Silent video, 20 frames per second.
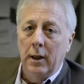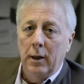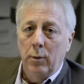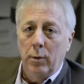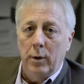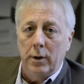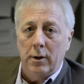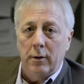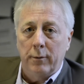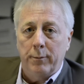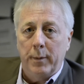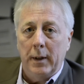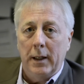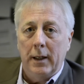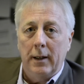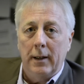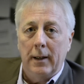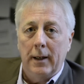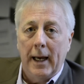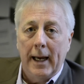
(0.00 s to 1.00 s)
which have been
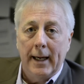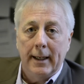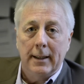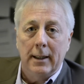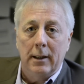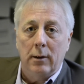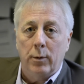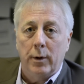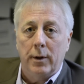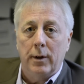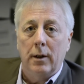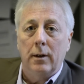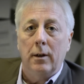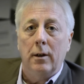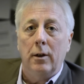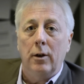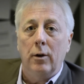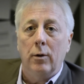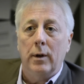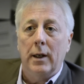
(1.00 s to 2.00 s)
enacted within
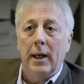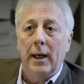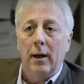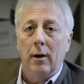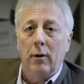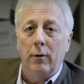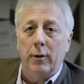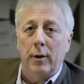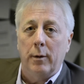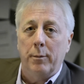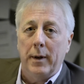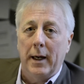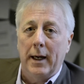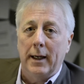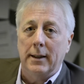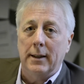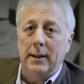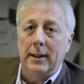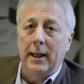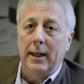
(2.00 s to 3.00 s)
the UK over the
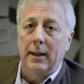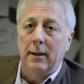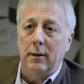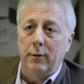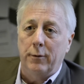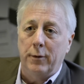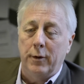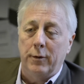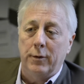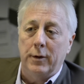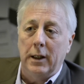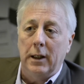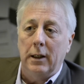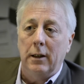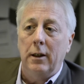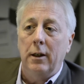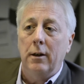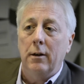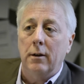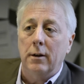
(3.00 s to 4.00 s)
past 10 to
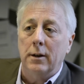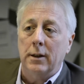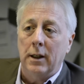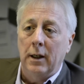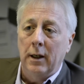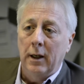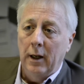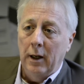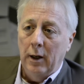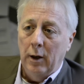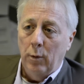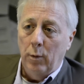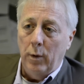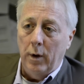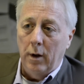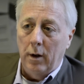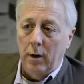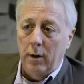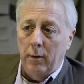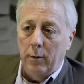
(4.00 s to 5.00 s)
15 years,
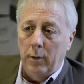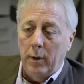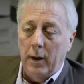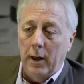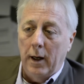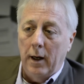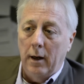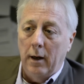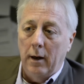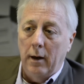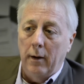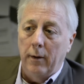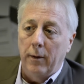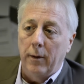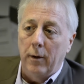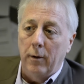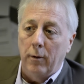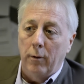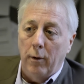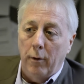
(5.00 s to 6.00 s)
where uh,
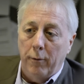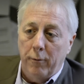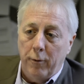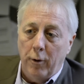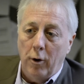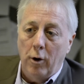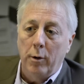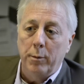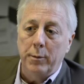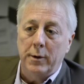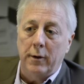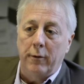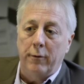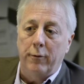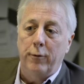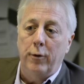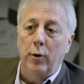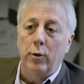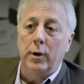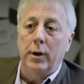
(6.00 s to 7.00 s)
the reforms have
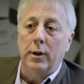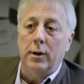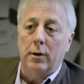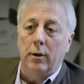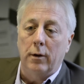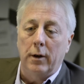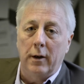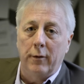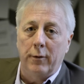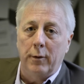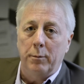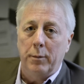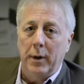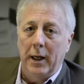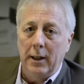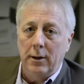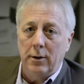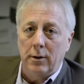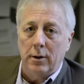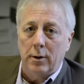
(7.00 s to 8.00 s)
focused on giving
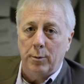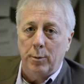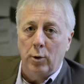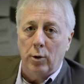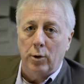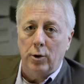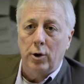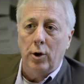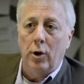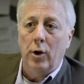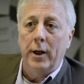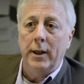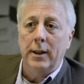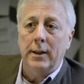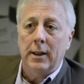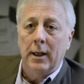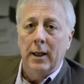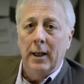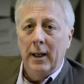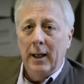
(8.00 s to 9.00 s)
patients more
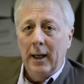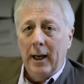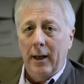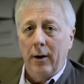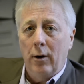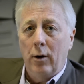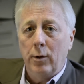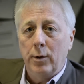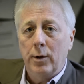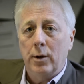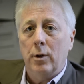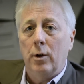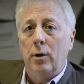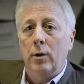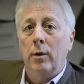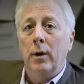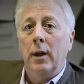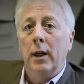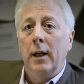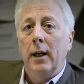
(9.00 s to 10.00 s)
choice and
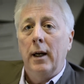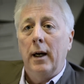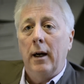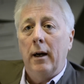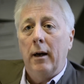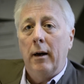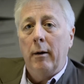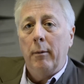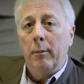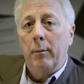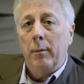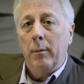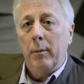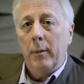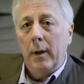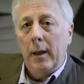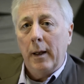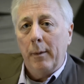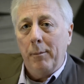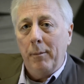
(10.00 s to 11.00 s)
also um,
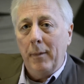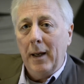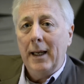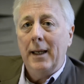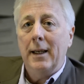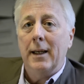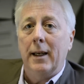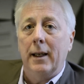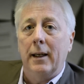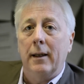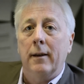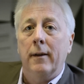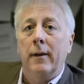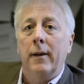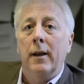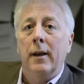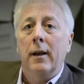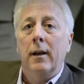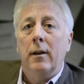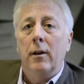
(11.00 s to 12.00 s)
making
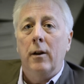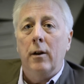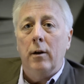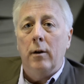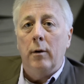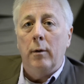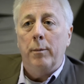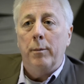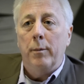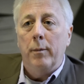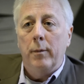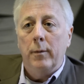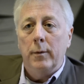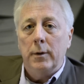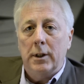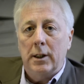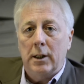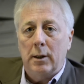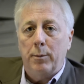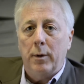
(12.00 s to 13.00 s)
the
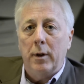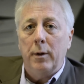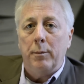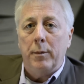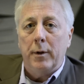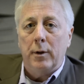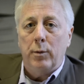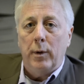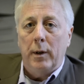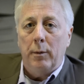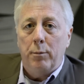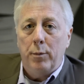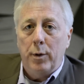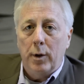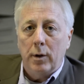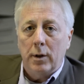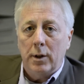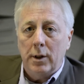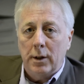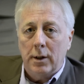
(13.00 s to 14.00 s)
split between
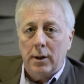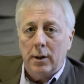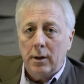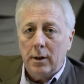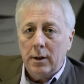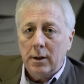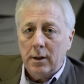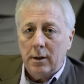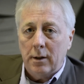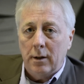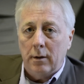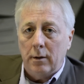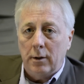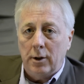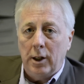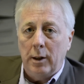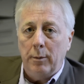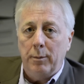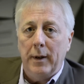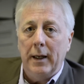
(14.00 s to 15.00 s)
purchasers, the
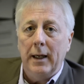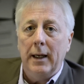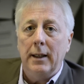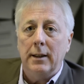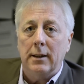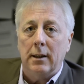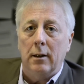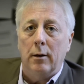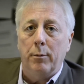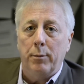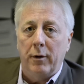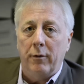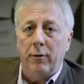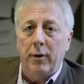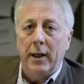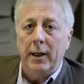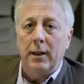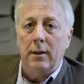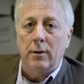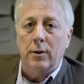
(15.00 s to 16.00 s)
GPs and the
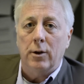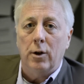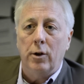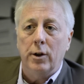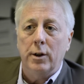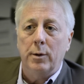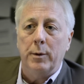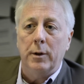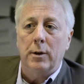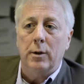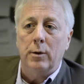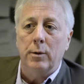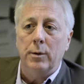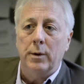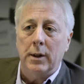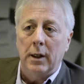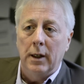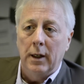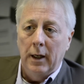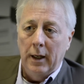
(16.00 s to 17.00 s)
providers,
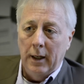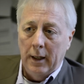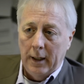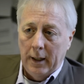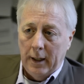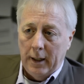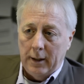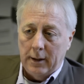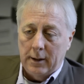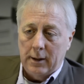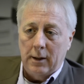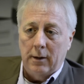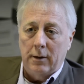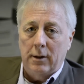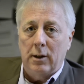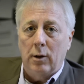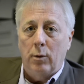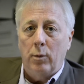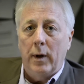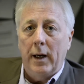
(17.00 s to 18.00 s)
hospitals, in
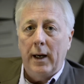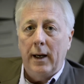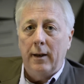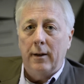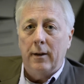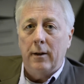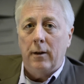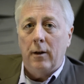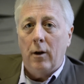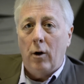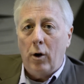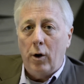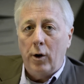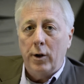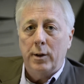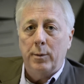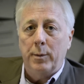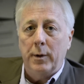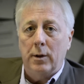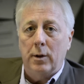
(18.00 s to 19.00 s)
such a way that the
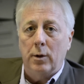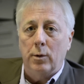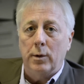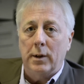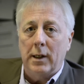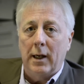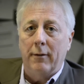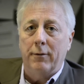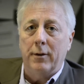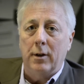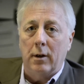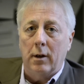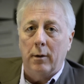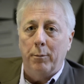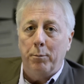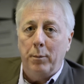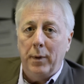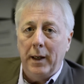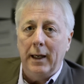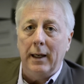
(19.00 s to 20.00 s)
hospitals have to
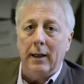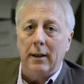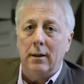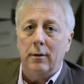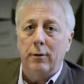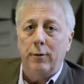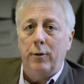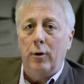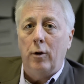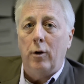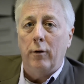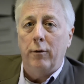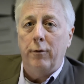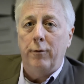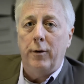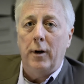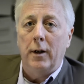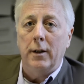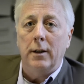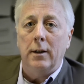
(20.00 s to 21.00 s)
compete for
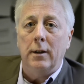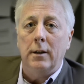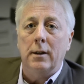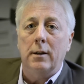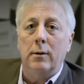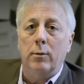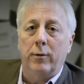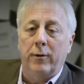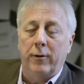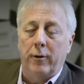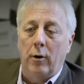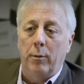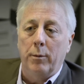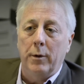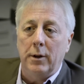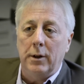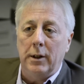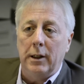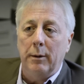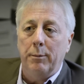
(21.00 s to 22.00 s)
funds from
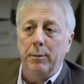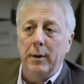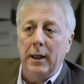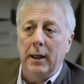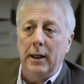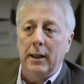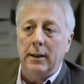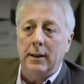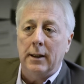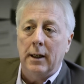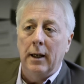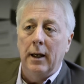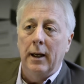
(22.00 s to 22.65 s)
the GPs.